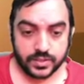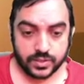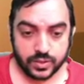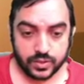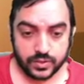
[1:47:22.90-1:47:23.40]

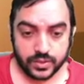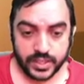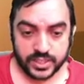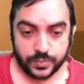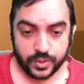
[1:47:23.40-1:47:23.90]
So
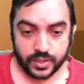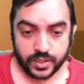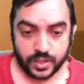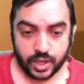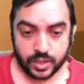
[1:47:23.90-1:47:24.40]

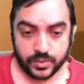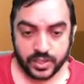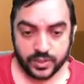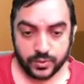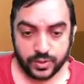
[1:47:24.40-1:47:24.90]
exporter
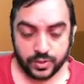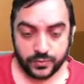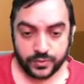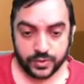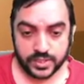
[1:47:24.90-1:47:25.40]
normally would do
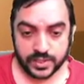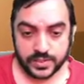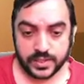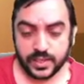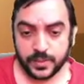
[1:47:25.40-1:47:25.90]
future
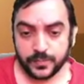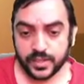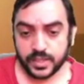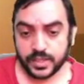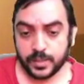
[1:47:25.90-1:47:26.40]
sell.
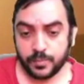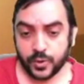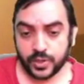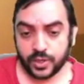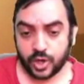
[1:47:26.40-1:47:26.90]

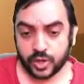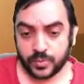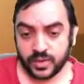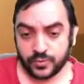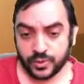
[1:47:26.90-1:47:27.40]
Importer
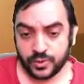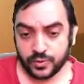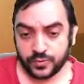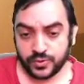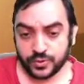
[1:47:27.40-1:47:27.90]
normally would
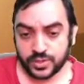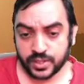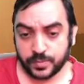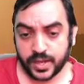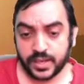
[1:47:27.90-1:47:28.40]
do
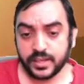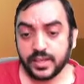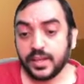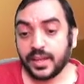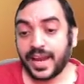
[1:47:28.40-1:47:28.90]
future buy.
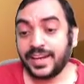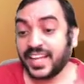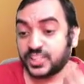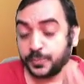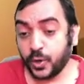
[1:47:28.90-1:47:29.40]
And
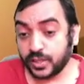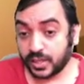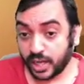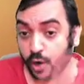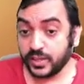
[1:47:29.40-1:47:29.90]

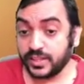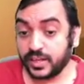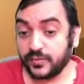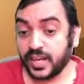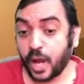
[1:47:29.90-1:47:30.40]
exporter now
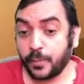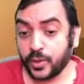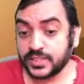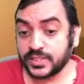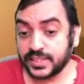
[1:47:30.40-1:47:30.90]
when
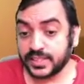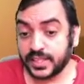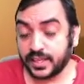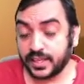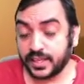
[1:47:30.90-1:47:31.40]
opposite is
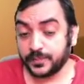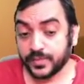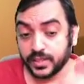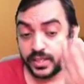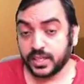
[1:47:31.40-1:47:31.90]
there,
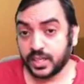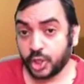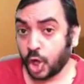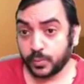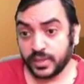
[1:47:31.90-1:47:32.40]

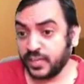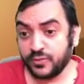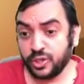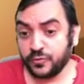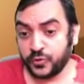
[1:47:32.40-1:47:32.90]
normally he
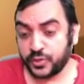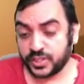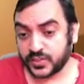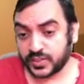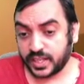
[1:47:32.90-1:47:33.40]
would do future
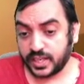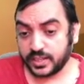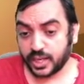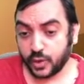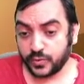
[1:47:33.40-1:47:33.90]
sell.
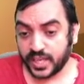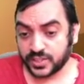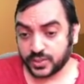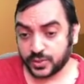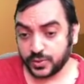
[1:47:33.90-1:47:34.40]
Now he
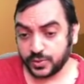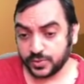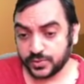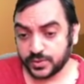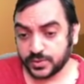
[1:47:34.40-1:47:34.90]
has to do
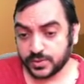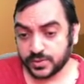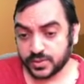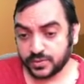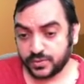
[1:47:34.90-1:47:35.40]

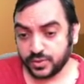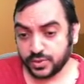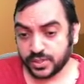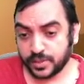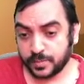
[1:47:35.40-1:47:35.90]

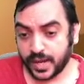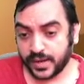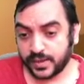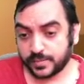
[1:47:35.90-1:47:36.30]
future buy.